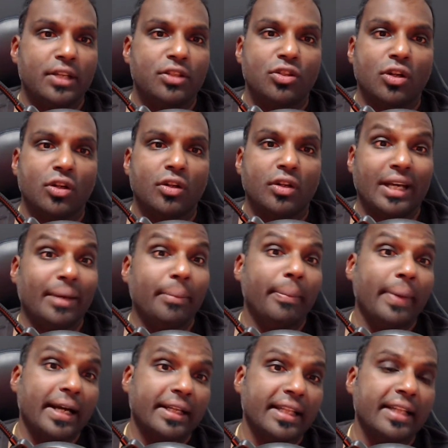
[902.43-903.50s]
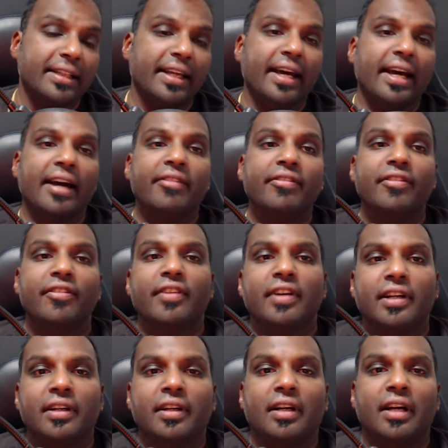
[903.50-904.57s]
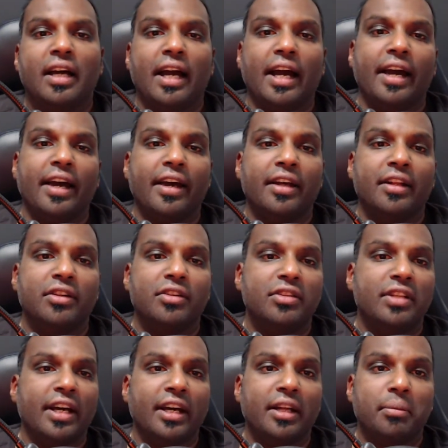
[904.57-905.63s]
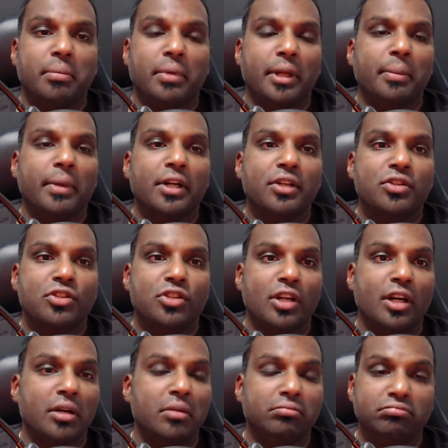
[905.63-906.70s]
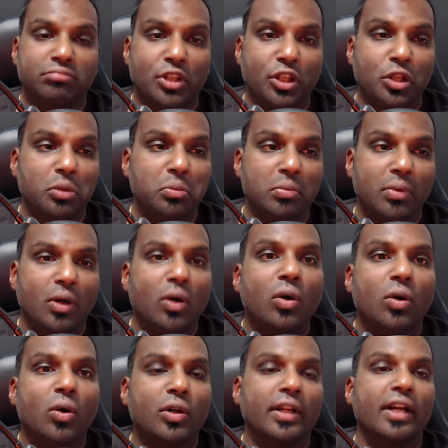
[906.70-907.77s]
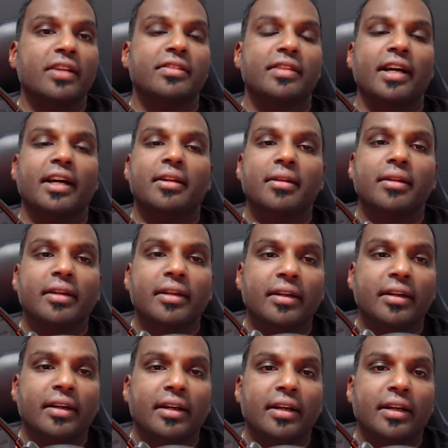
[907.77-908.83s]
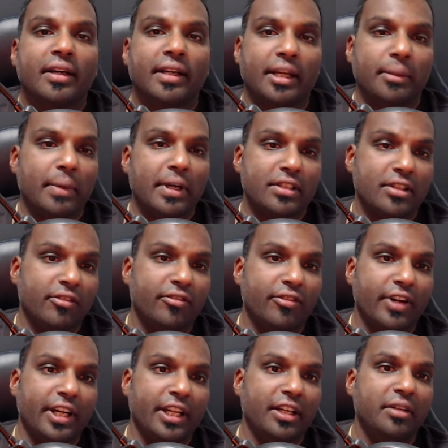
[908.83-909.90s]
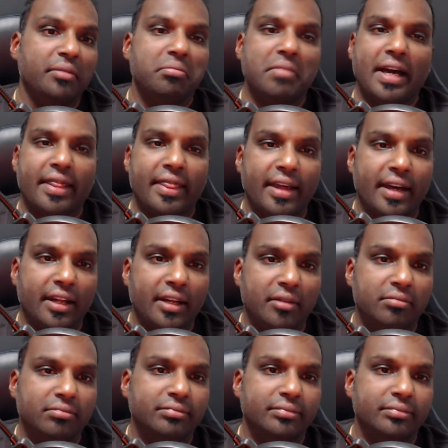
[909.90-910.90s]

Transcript: on impact that they have, and then pretty much organize that, get myself ready, and then